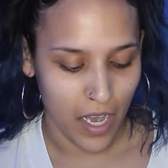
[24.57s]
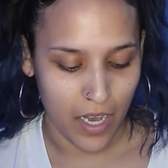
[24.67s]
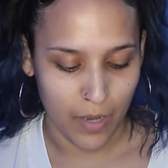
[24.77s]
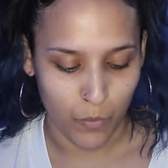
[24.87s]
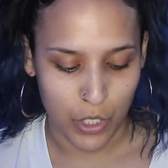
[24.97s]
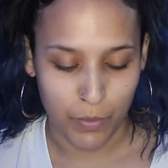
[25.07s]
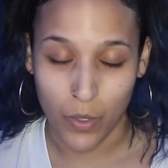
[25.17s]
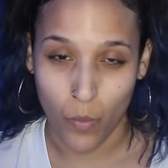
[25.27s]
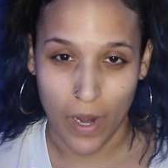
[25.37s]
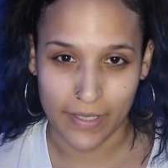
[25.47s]
when you
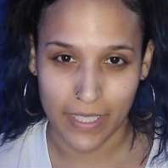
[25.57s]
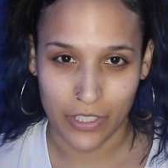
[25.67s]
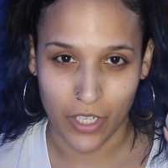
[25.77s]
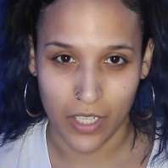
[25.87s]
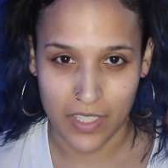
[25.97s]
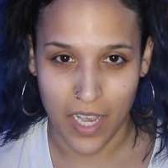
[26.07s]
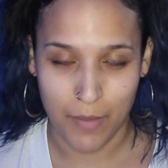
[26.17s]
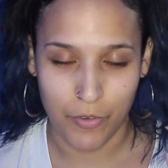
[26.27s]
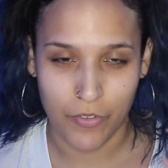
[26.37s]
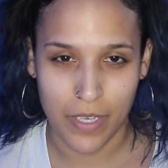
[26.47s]
put white liner on
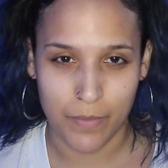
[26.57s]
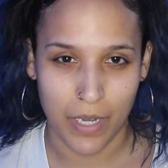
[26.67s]
top of it,